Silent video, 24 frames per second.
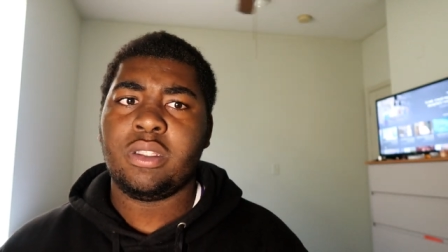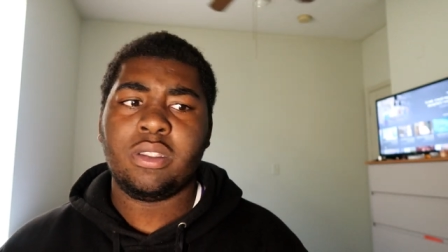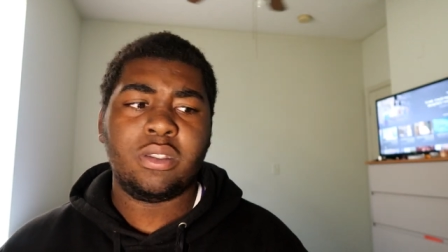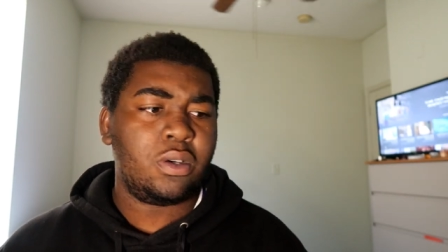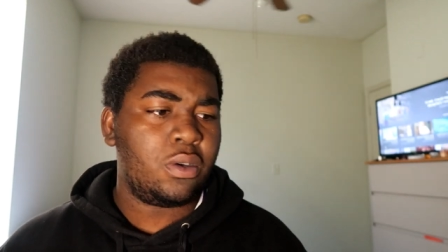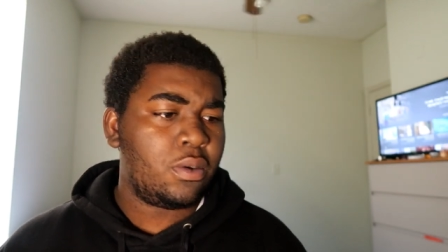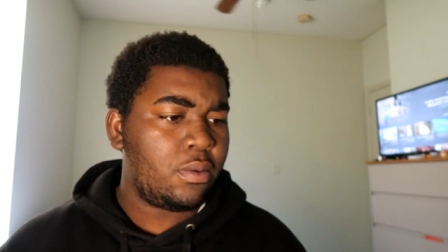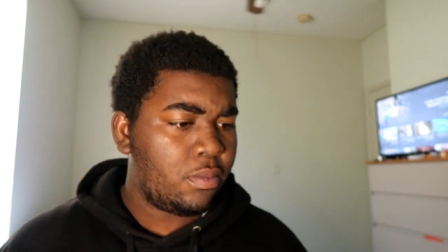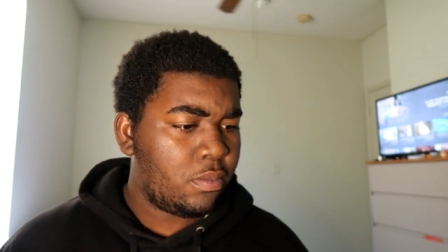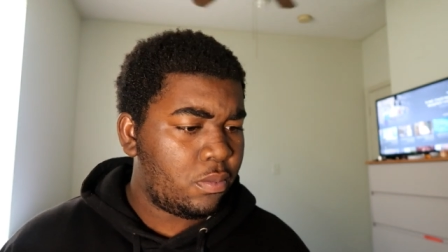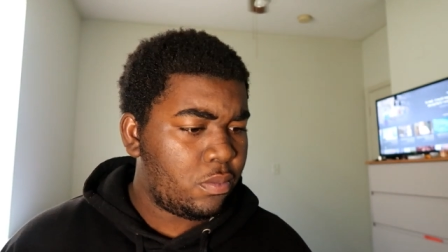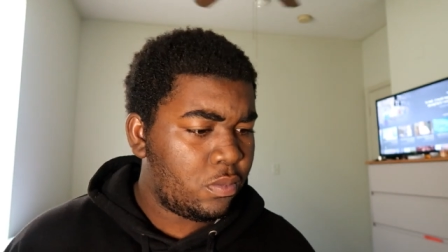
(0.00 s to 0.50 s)

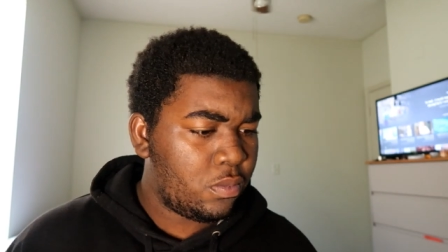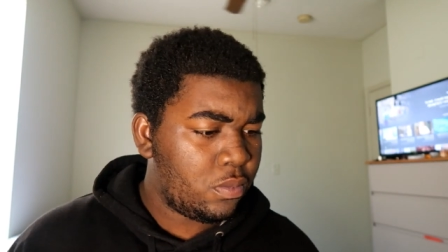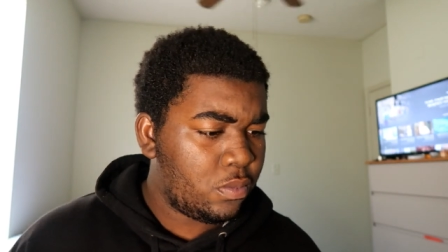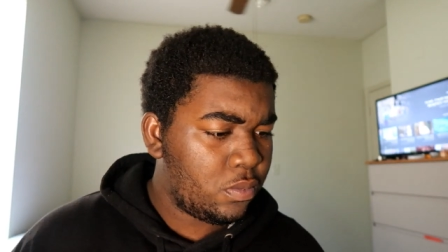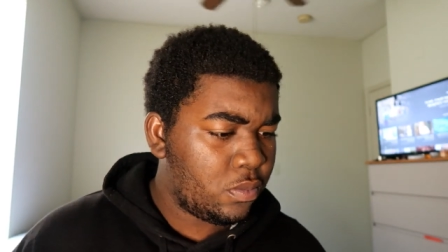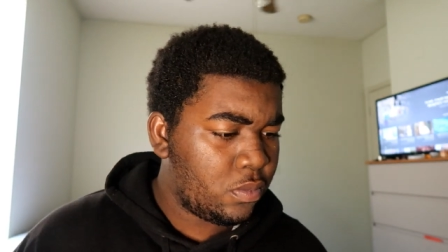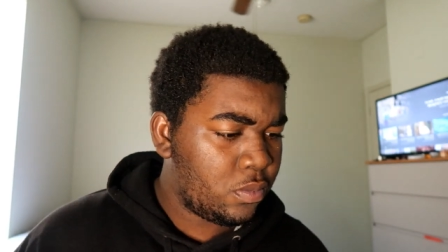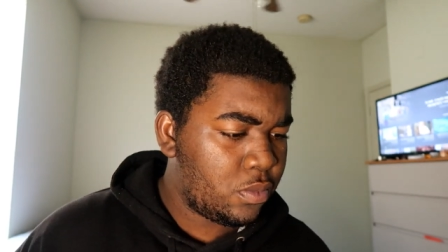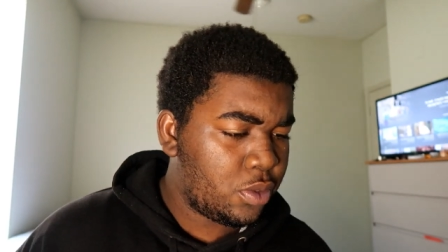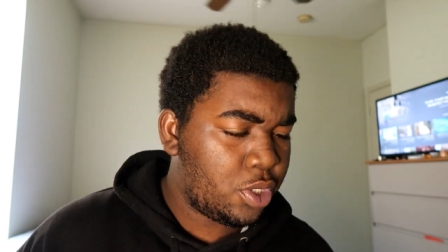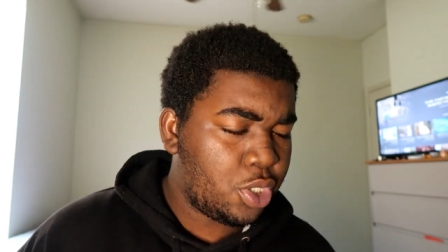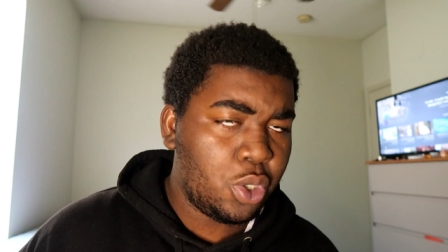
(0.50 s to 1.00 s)
no,
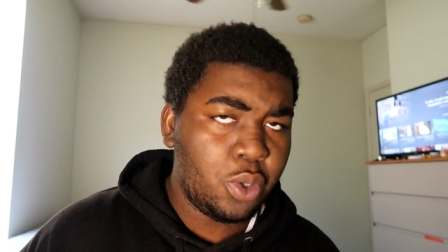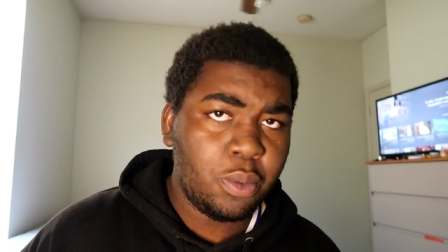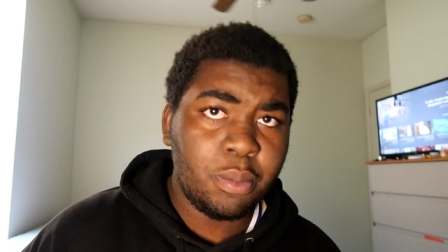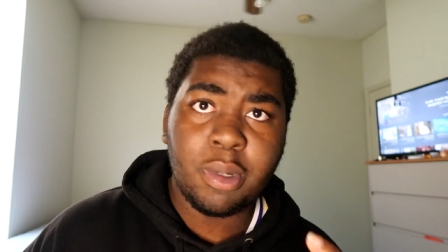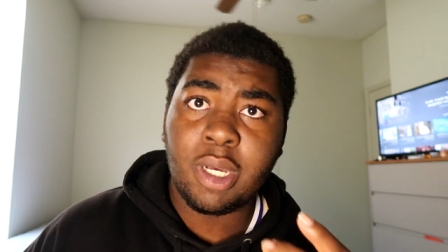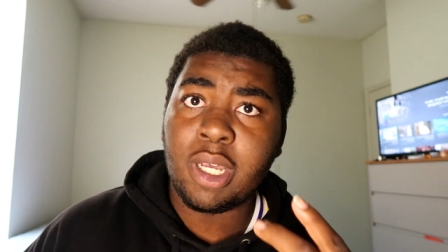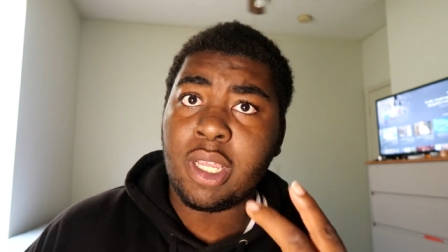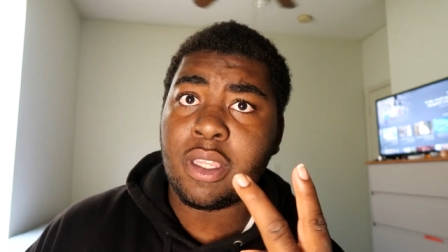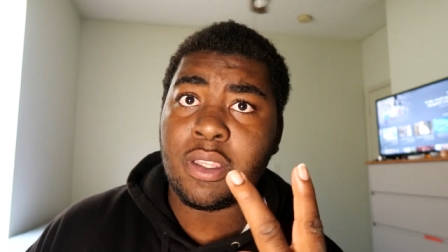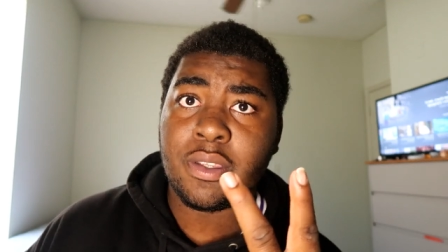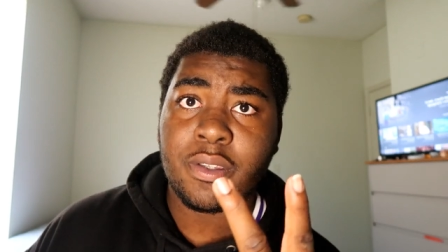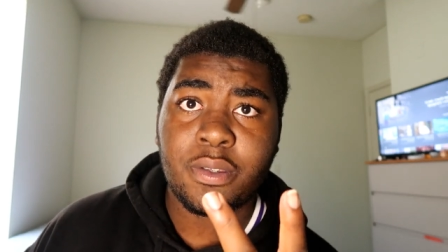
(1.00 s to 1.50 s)
2
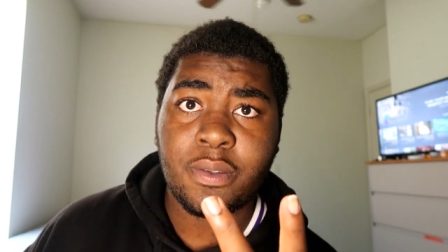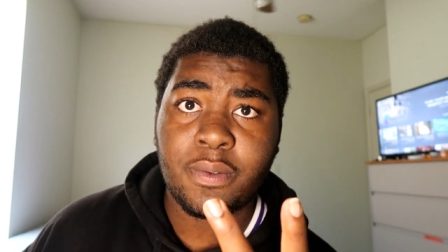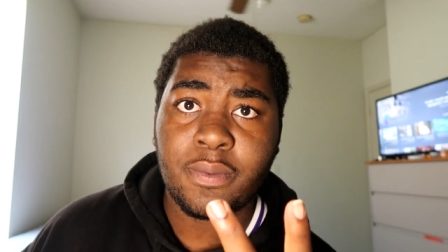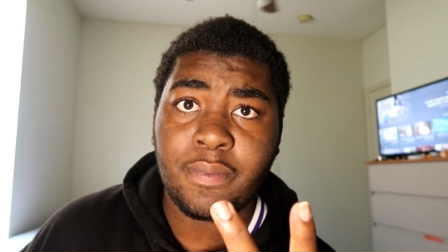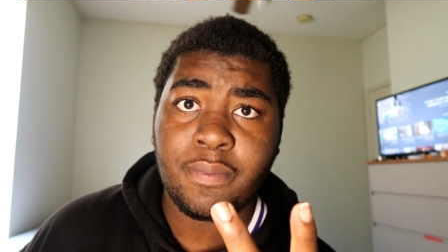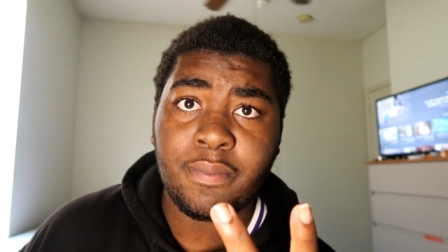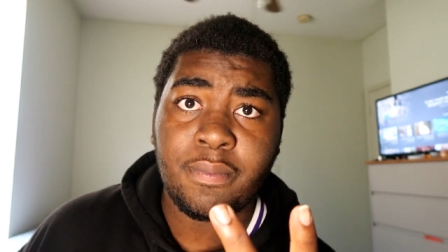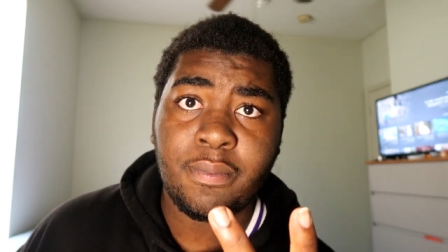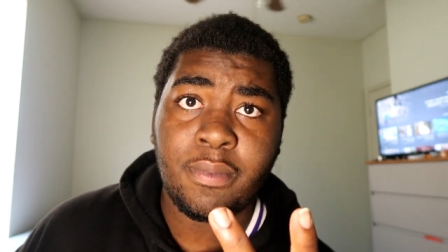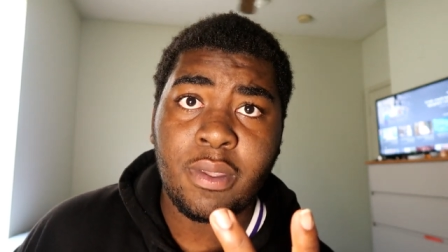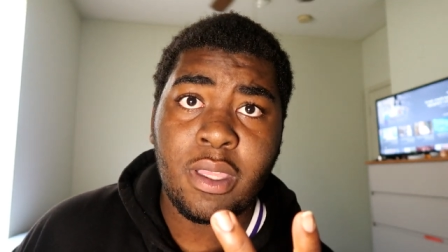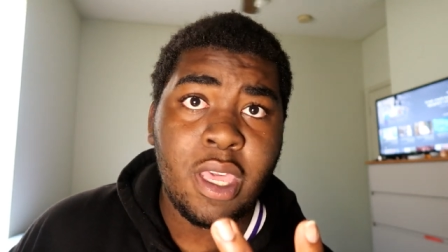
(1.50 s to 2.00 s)
months.
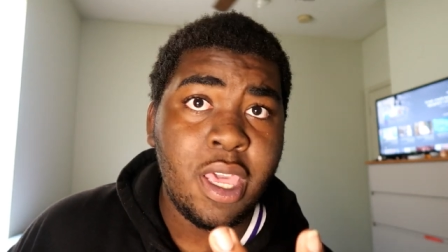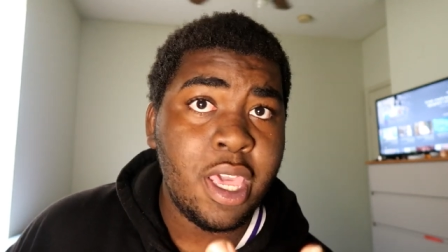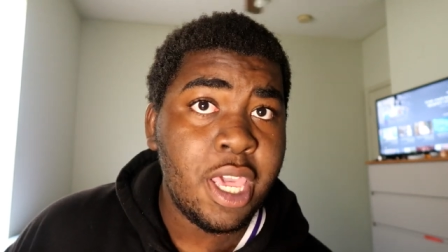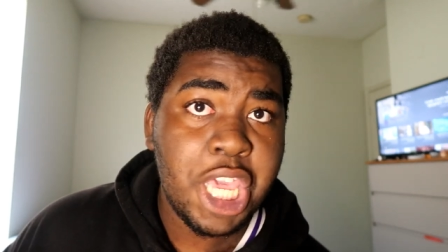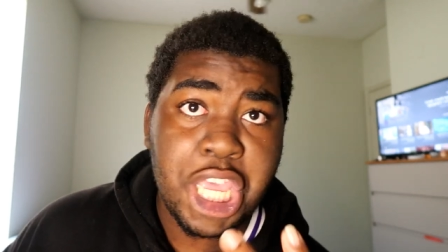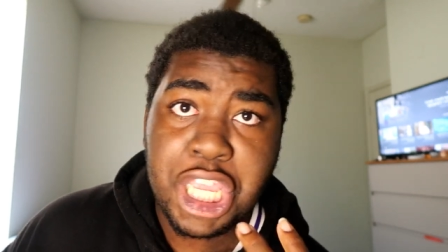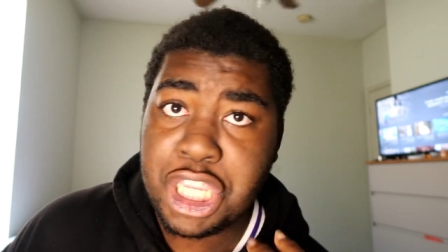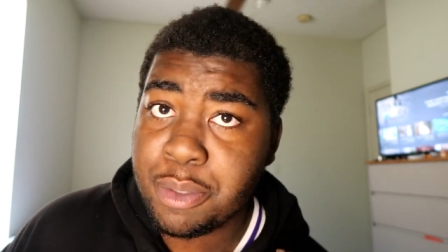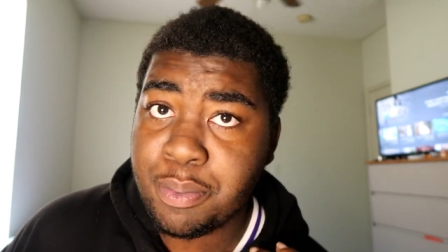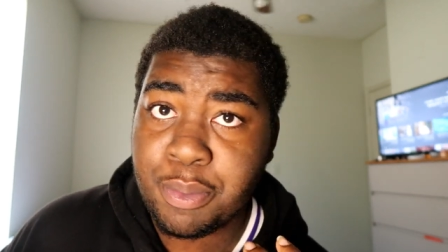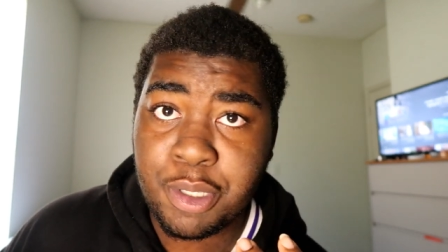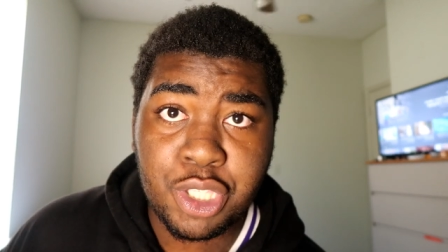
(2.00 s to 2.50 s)

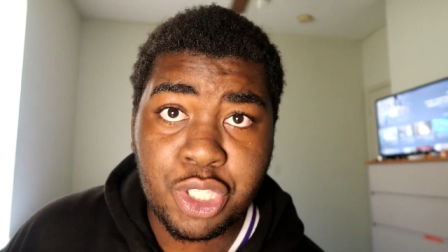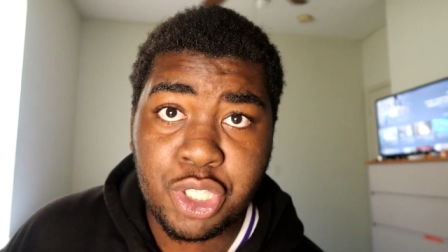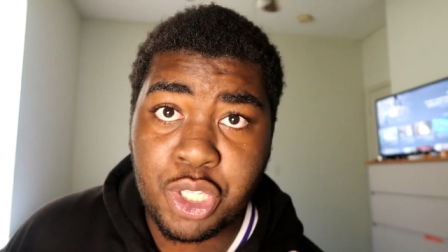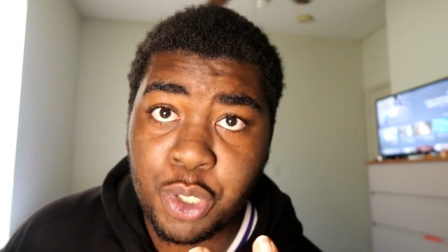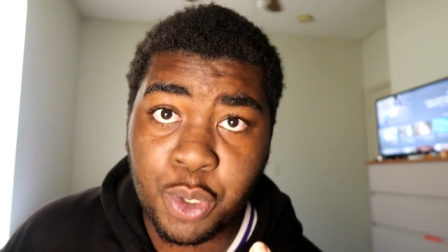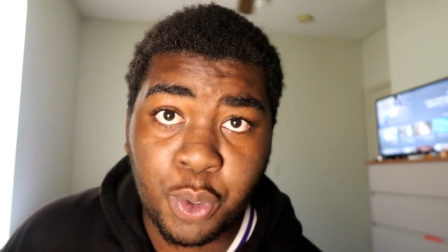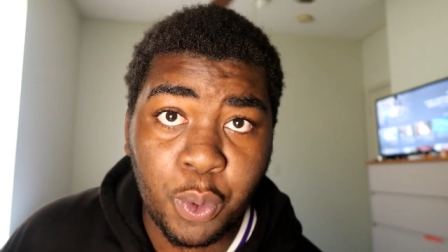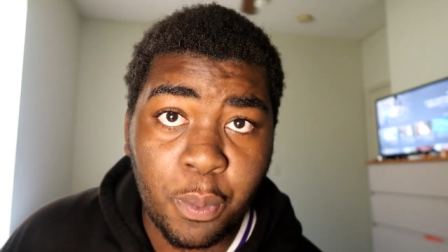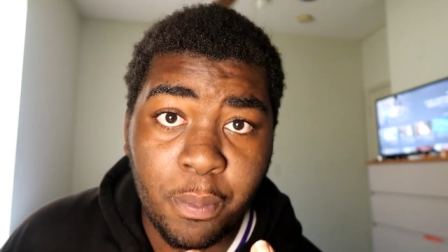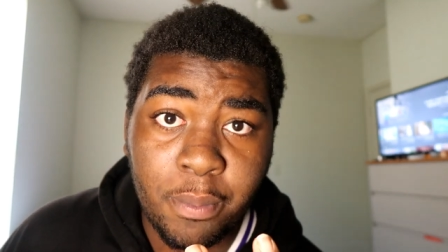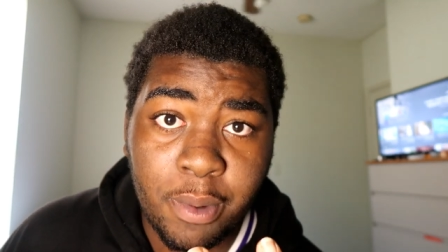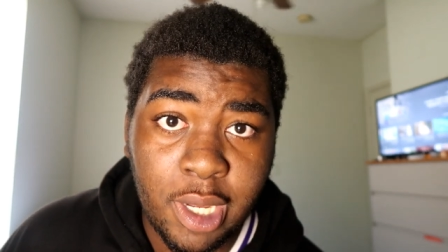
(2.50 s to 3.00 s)
It's been
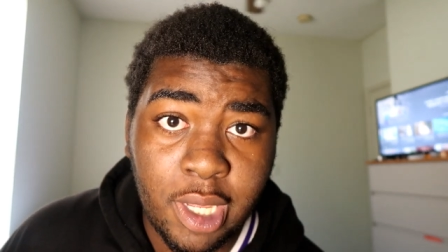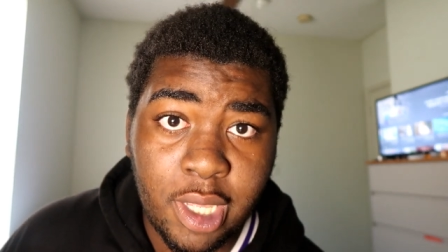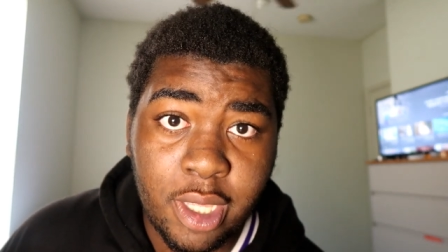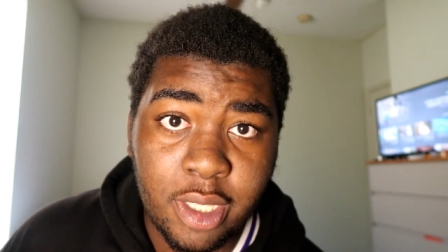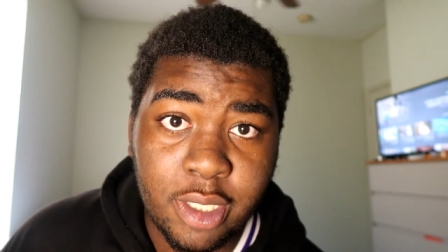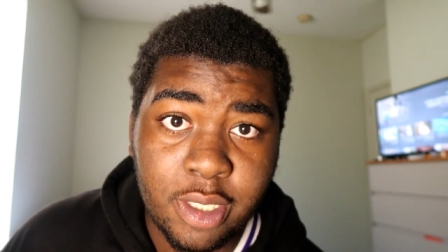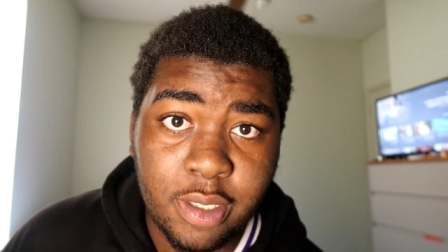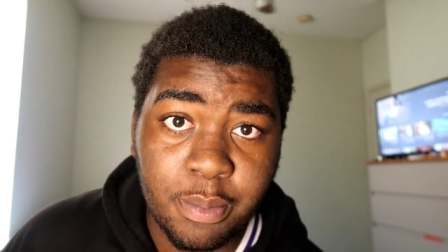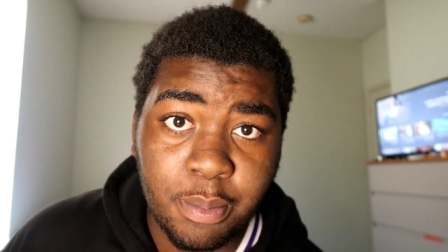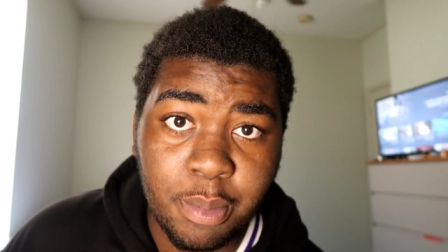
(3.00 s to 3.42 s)
2 months,